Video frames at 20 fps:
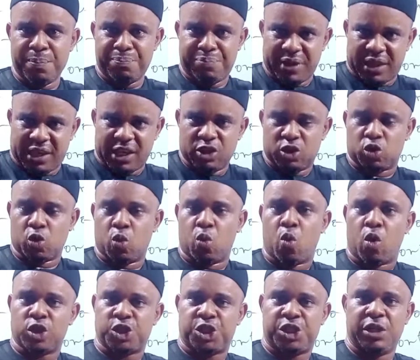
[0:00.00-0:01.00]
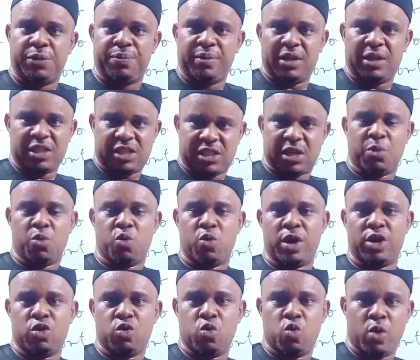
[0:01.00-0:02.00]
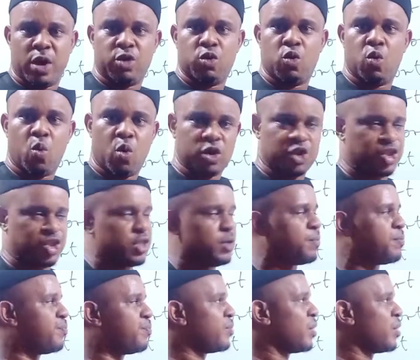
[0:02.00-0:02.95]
begin to worship the same way where you worship.